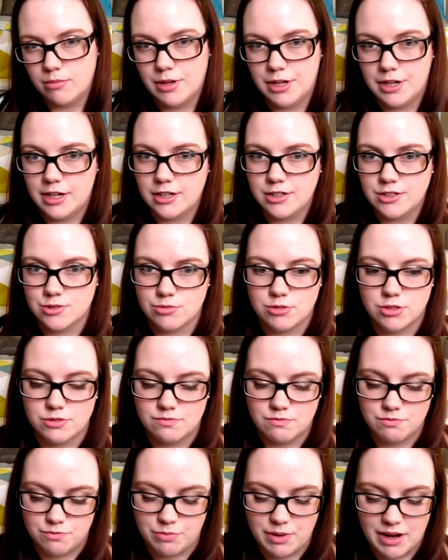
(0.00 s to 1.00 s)
my nails were
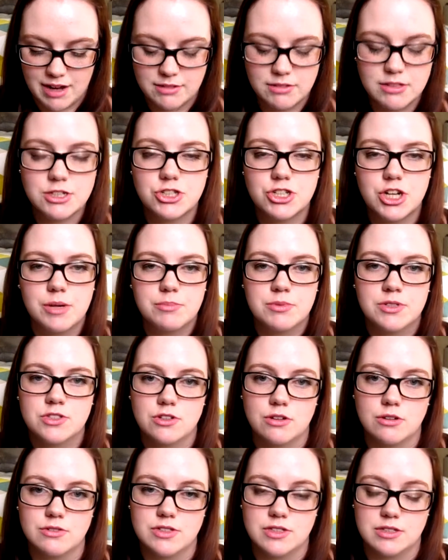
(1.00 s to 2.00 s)
badly chipped,
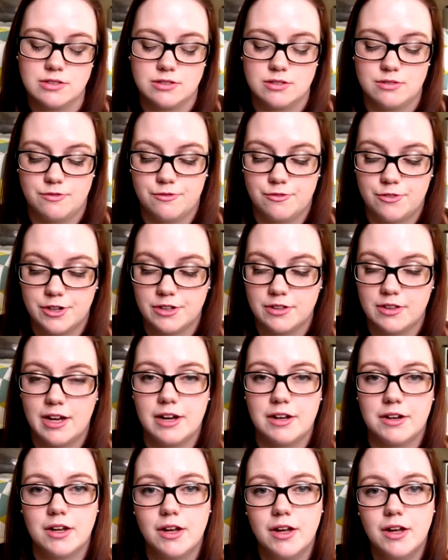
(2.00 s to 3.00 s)
so I was like, oh, frig
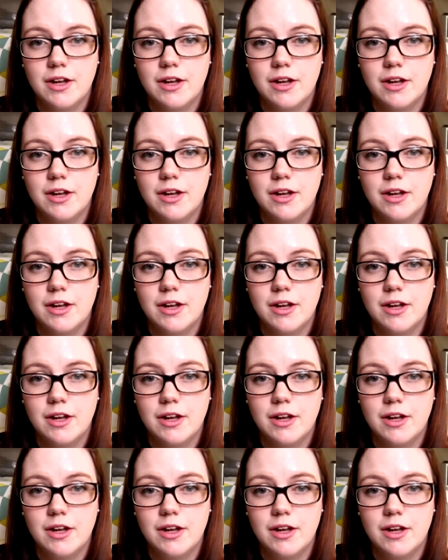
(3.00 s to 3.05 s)
that.